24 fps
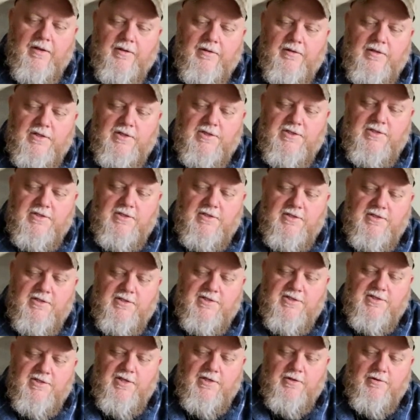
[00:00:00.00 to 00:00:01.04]

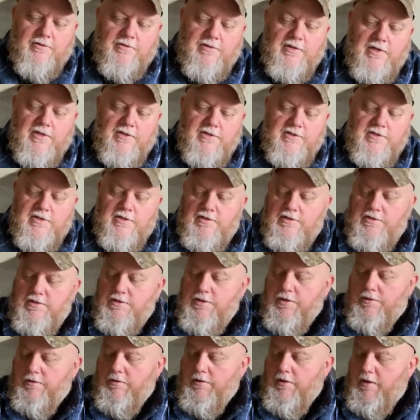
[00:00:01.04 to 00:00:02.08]
this steel tends to
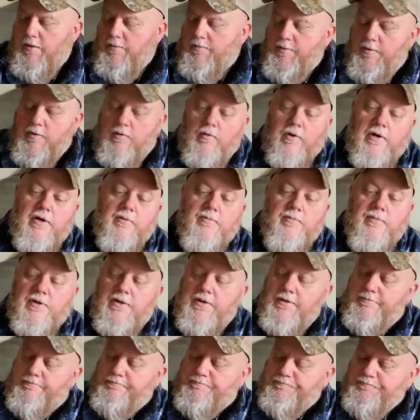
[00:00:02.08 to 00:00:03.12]
dull up quite a
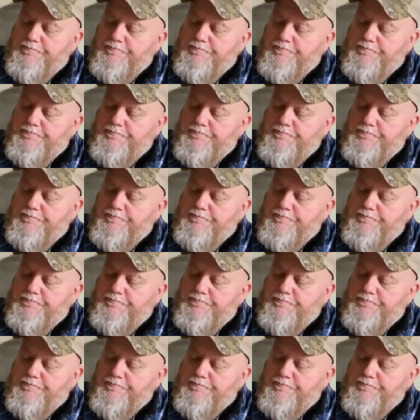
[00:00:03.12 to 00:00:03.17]
bit.